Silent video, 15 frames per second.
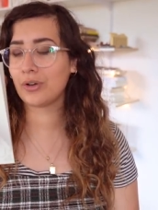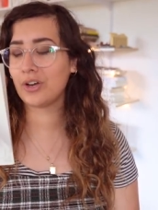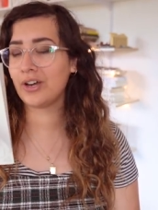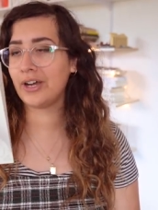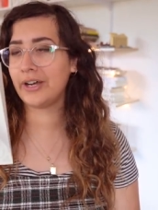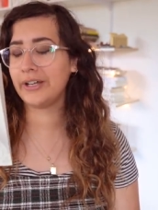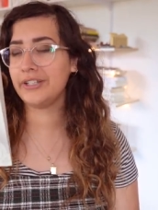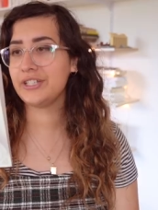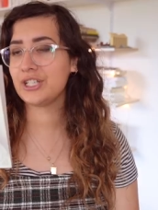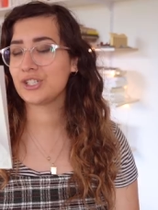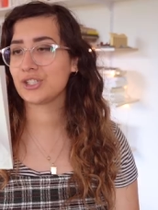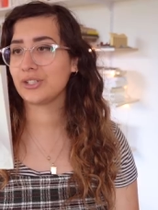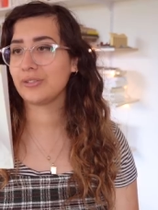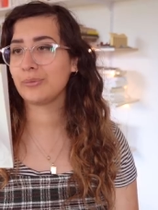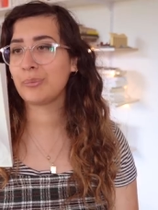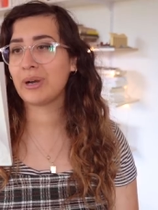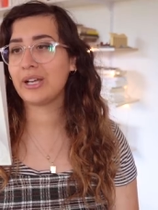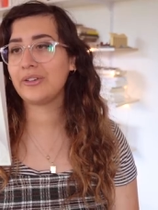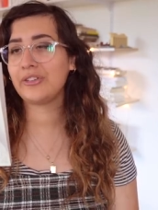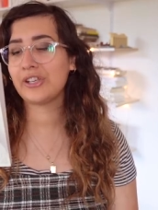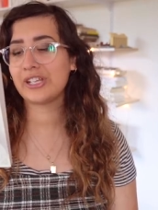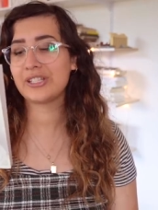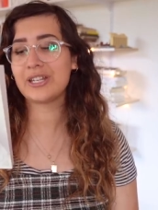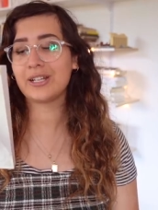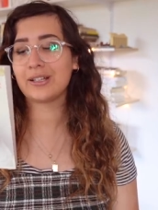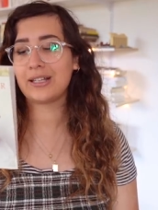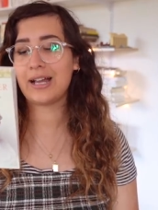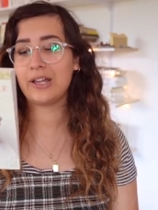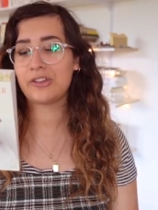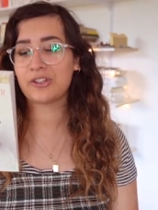uh, edition by Signet
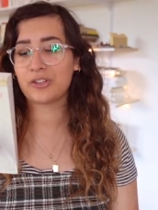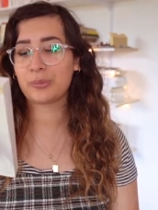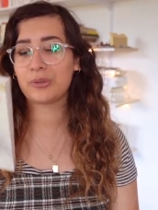Classics,